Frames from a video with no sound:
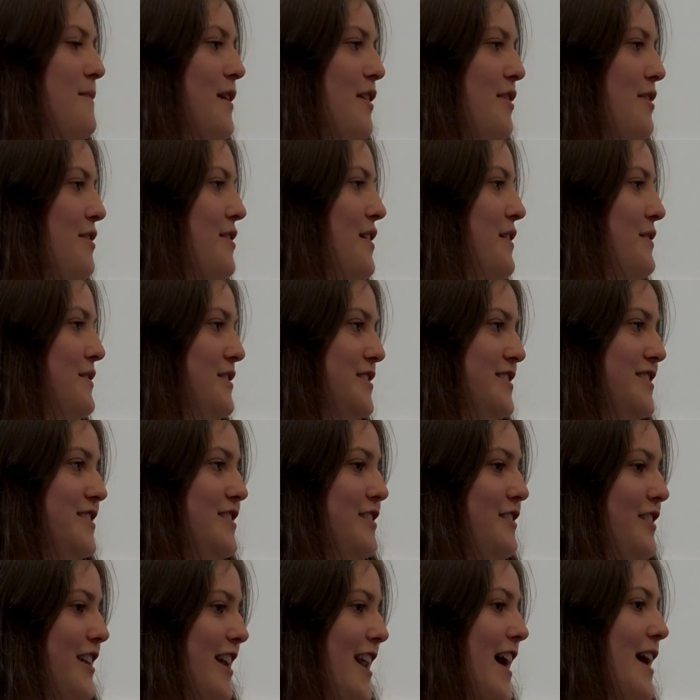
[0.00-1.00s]
month, I was
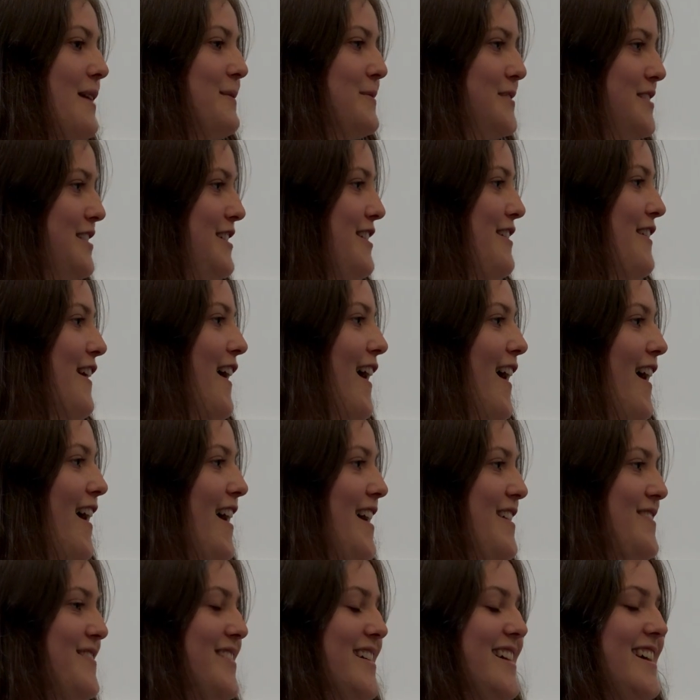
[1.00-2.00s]
just on an absolute
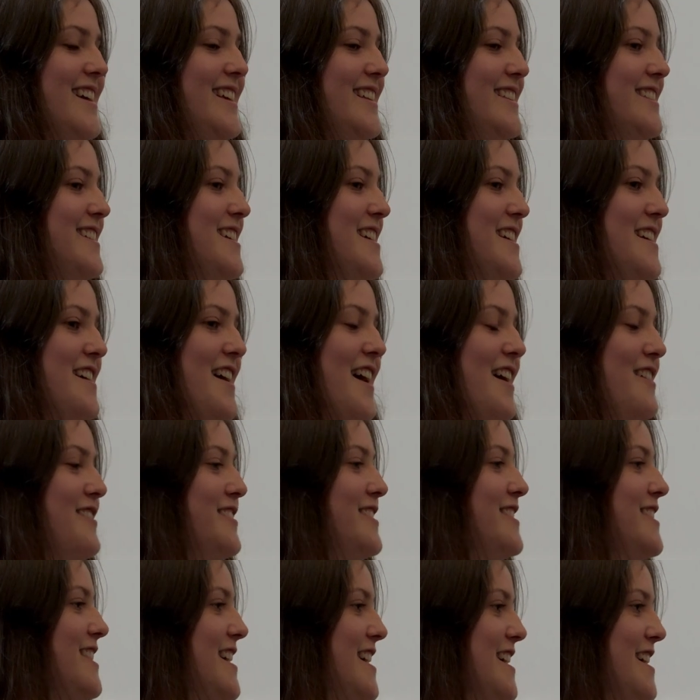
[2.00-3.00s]
high because I
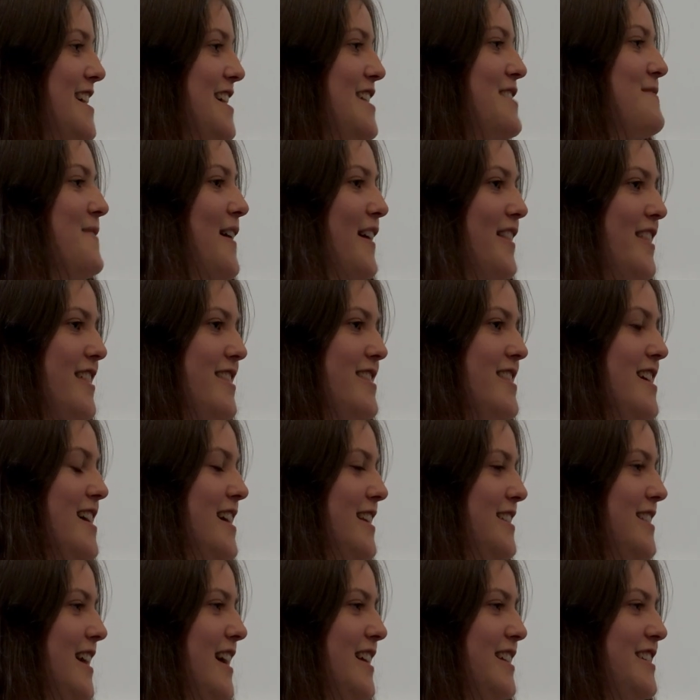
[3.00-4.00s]
was thinking about the
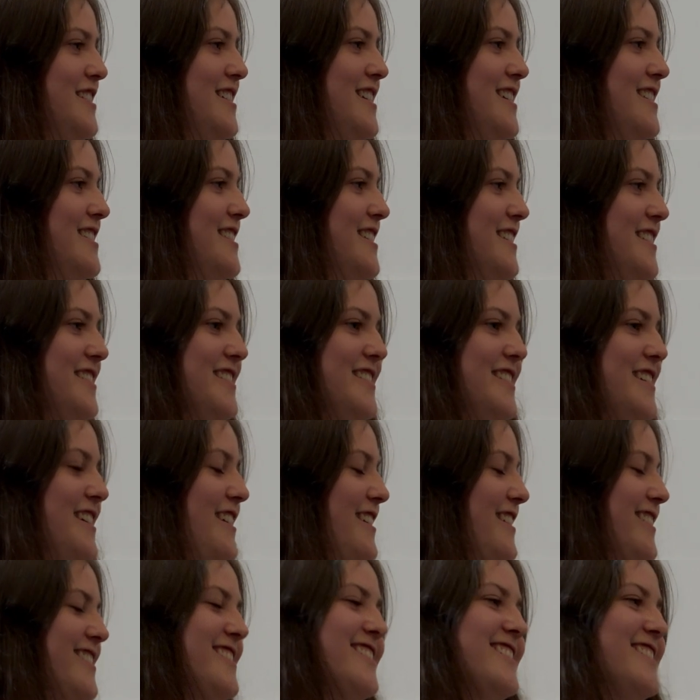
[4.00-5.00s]
things. And Jesus, you
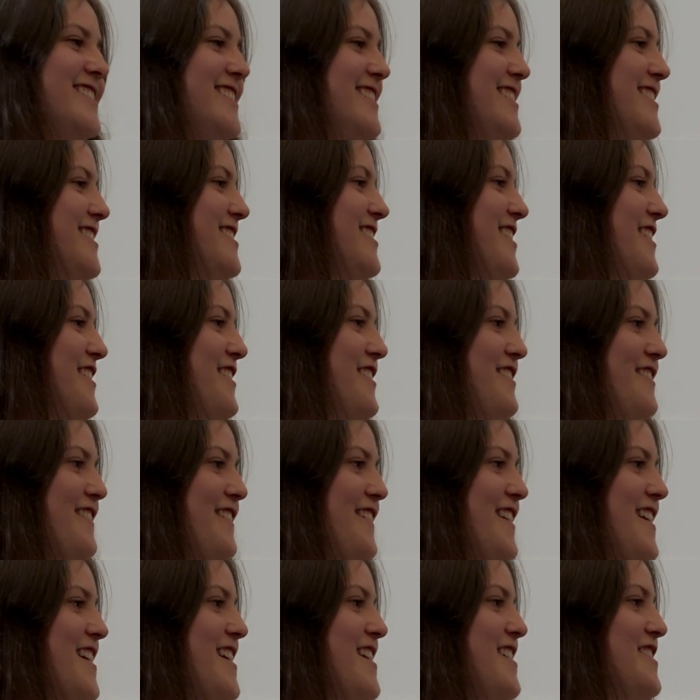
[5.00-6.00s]
know, Jesus is so
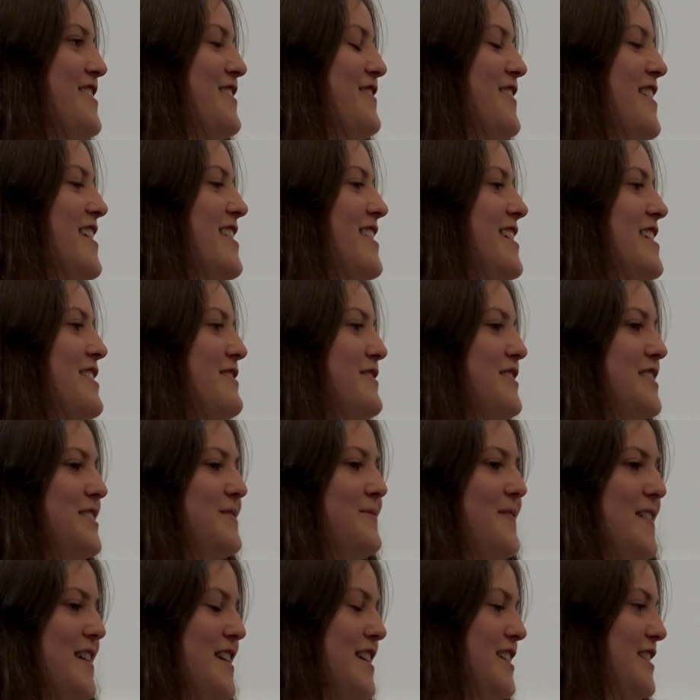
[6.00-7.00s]
cool. The way that he was
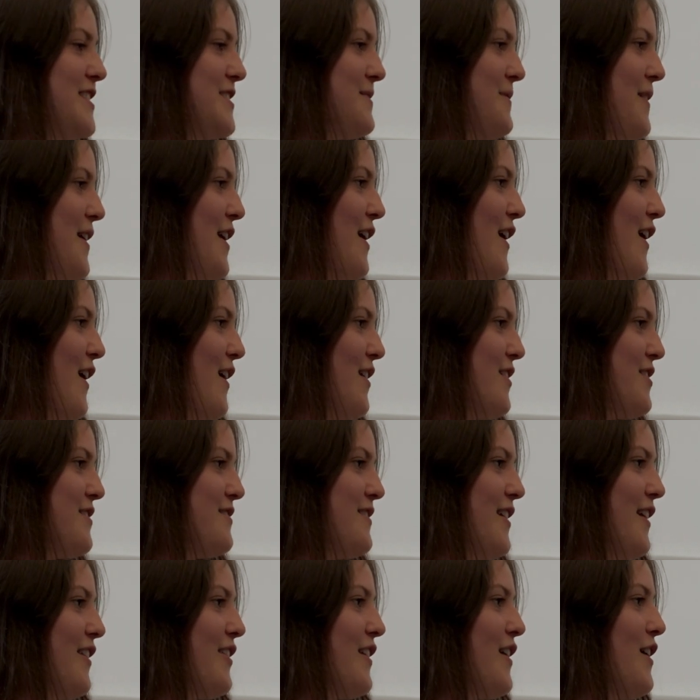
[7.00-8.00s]
speaking to my heart
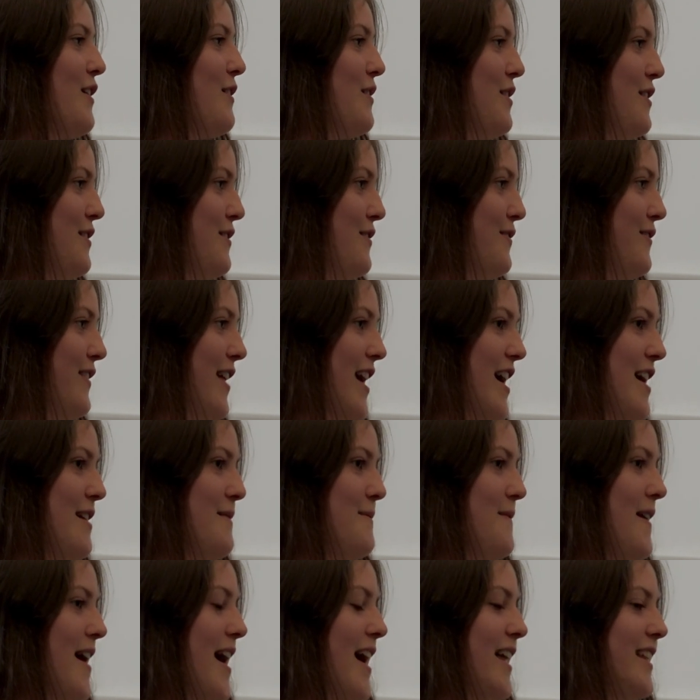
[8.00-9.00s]
throughout the whole of
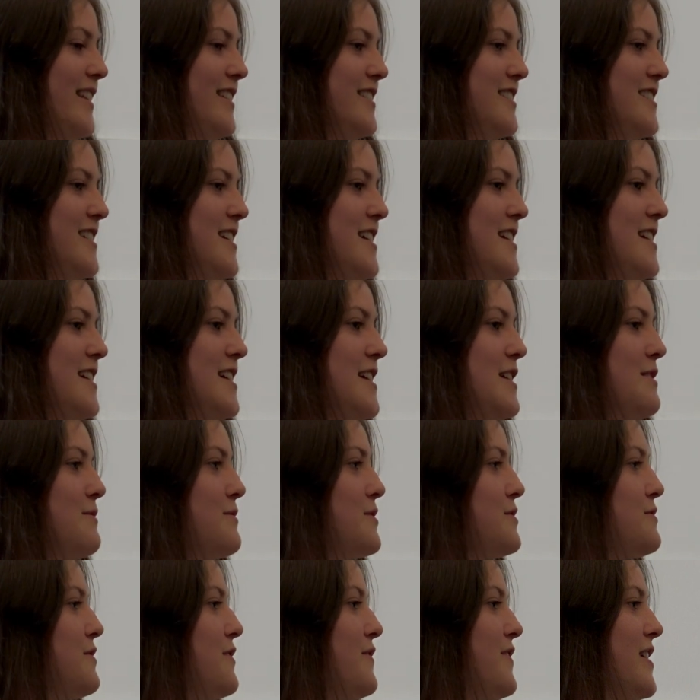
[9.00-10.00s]
Flame, and he
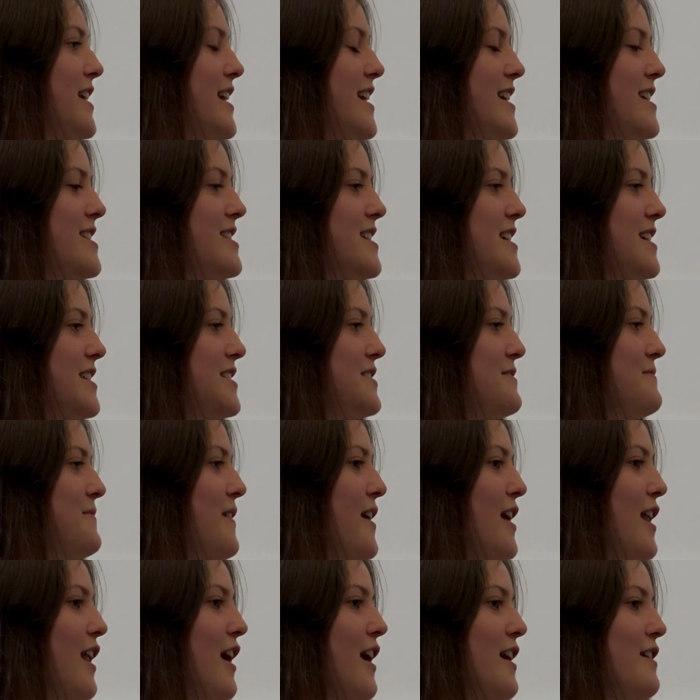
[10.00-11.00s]
was revealing things in
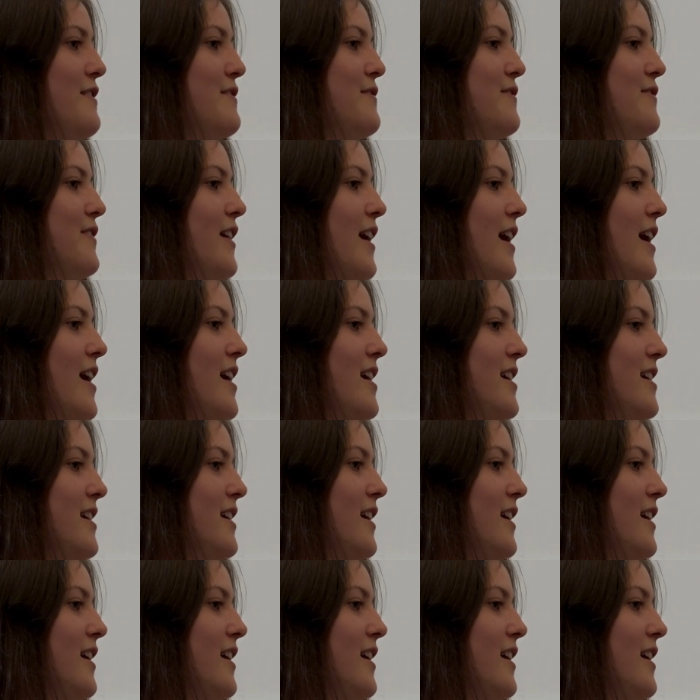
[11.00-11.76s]
my life that